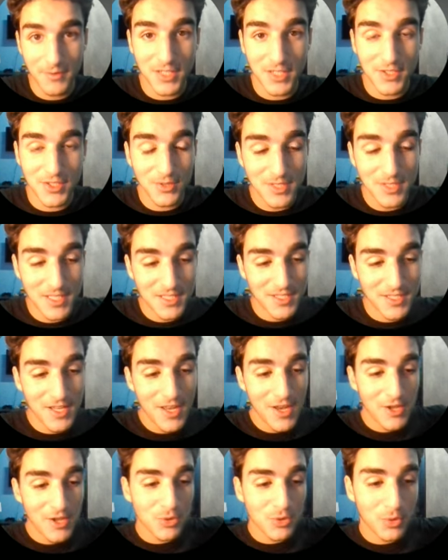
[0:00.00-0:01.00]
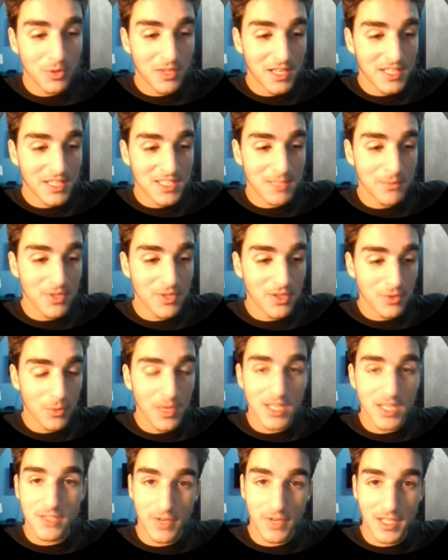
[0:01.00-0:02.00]
And so this is truly like some of the
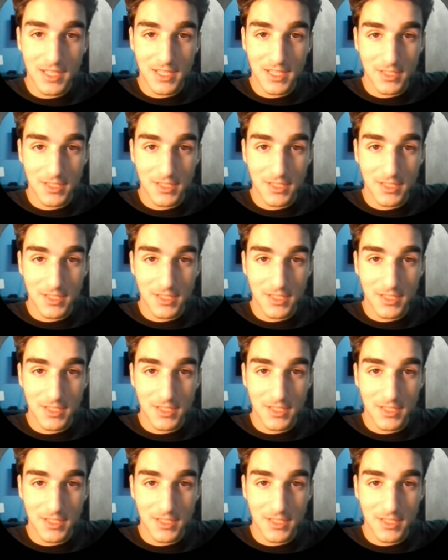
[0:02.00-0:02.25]
greatest fucking